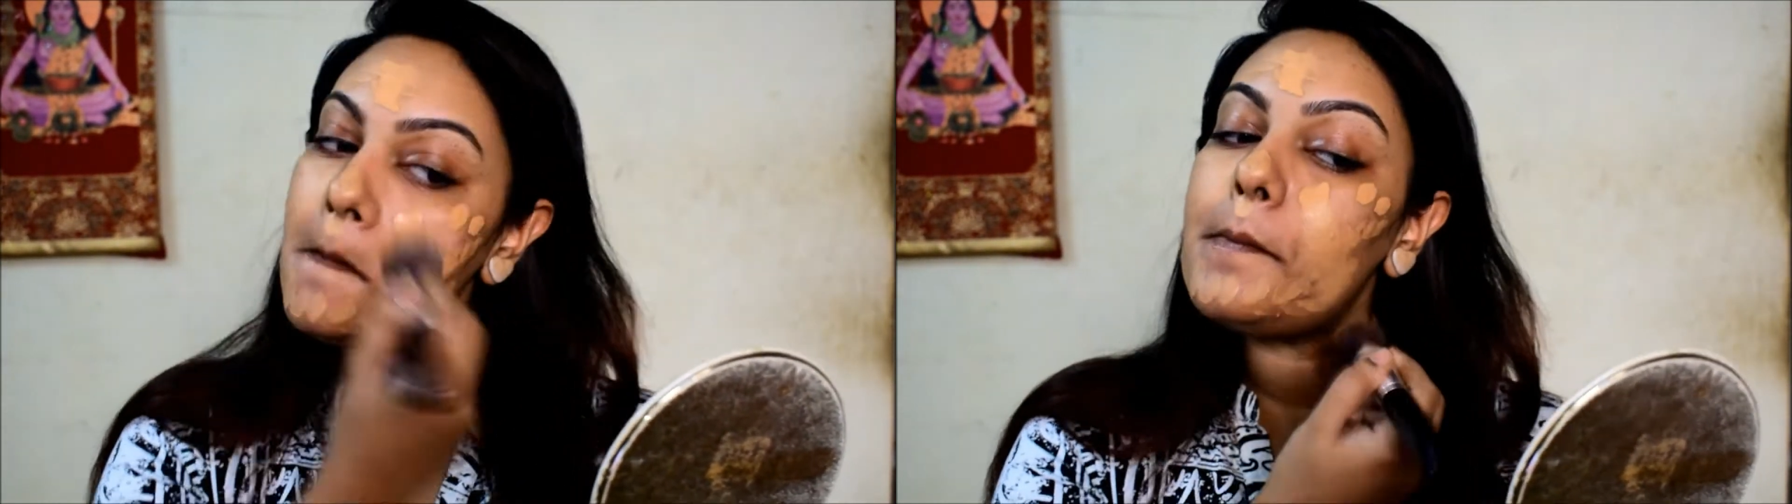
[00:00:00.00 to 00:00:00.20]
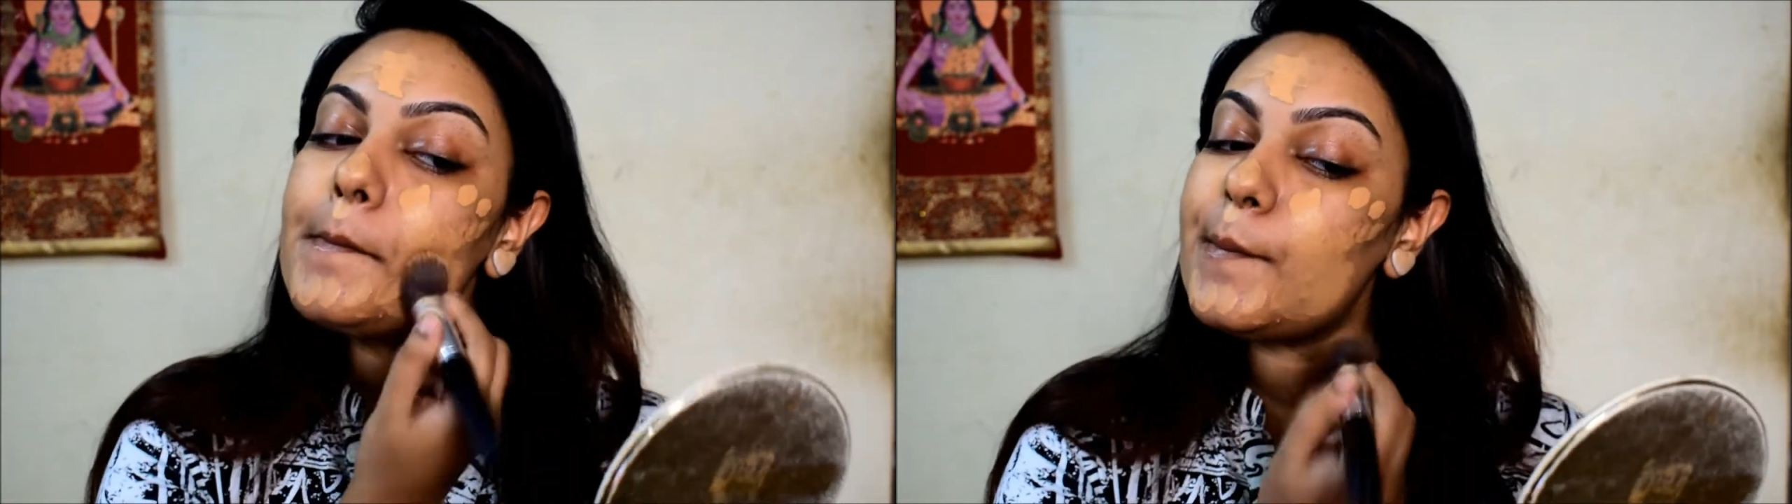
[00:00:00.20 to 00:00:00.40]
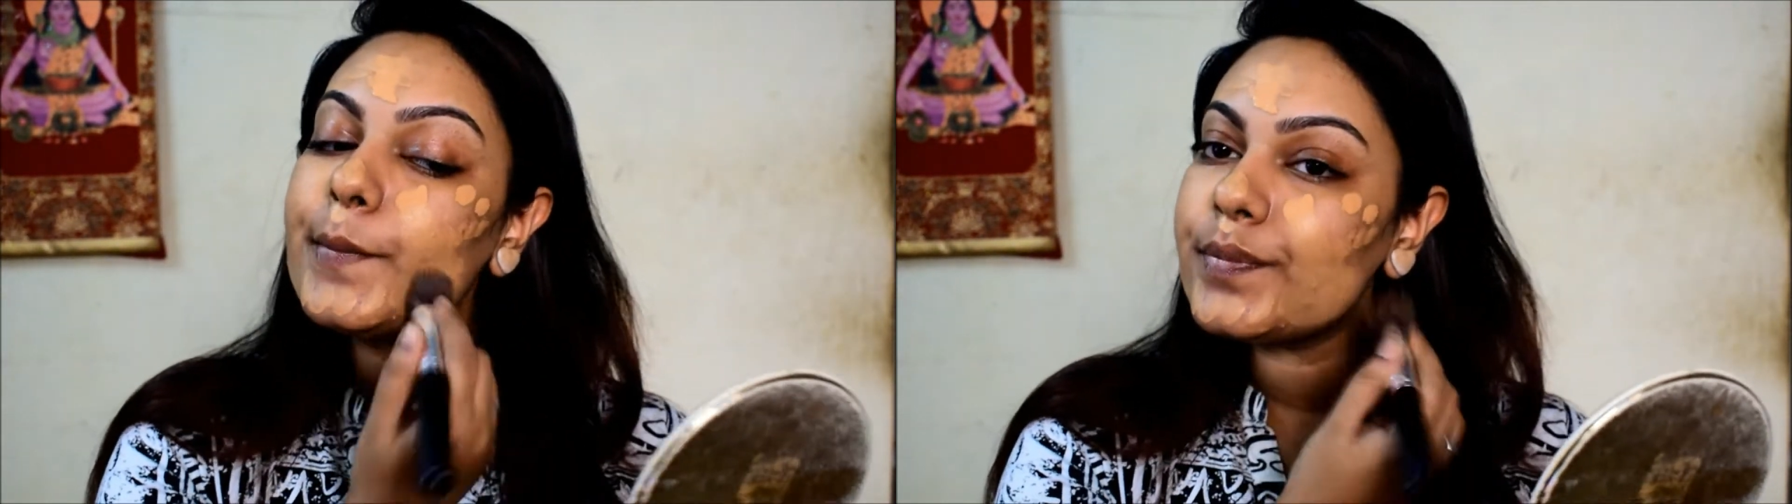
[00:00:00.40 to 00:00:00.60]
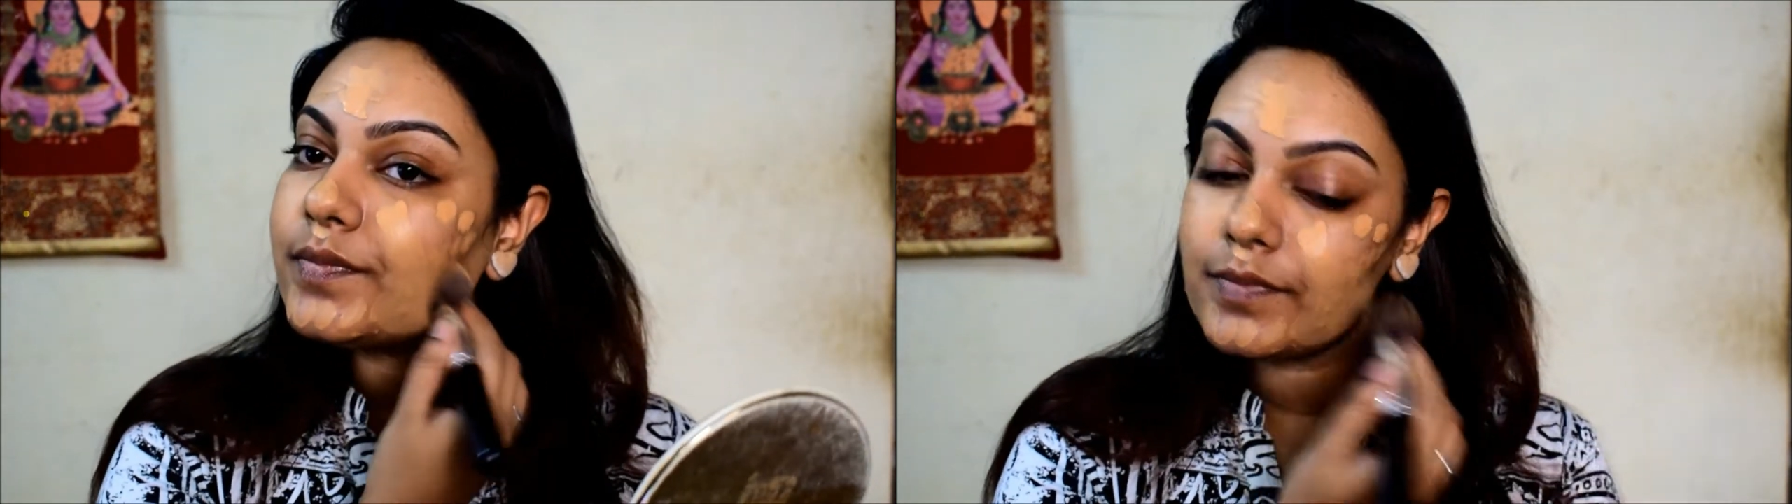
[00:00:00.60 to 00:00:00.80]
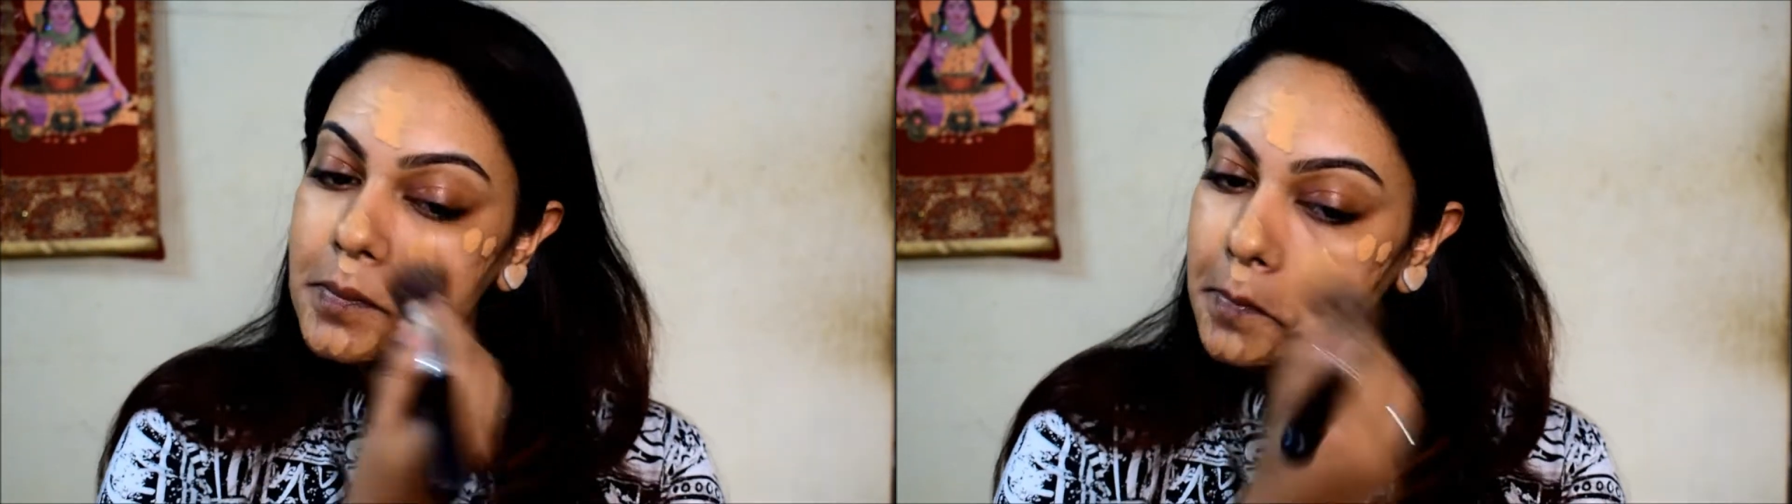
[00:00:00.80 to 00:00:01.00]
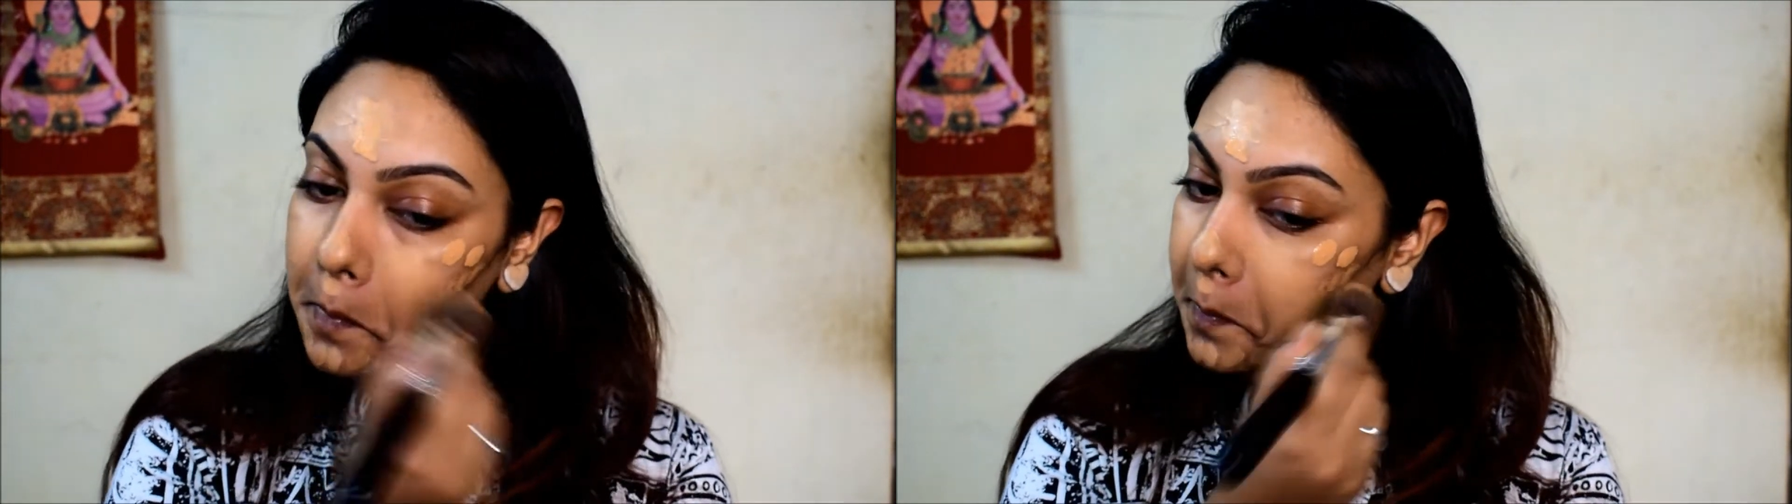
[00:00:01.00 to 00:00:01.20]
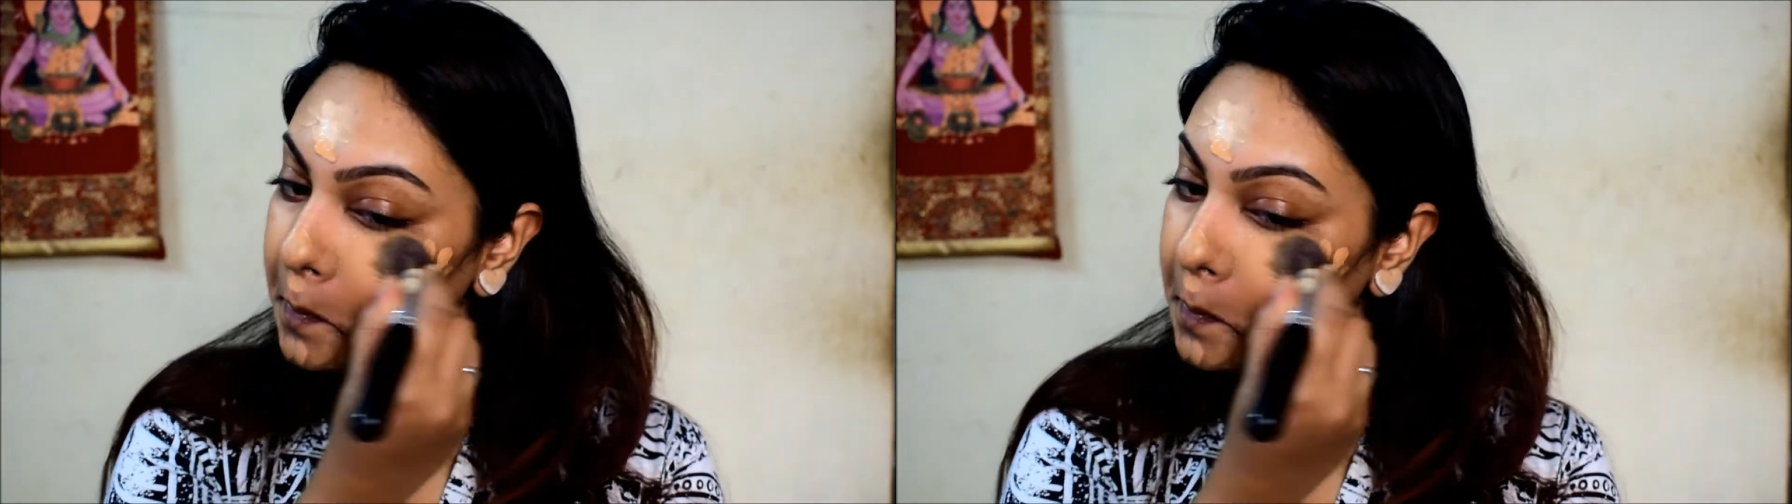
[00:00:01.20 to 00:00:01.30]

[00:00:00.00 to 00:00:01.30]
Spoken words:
the foundation with the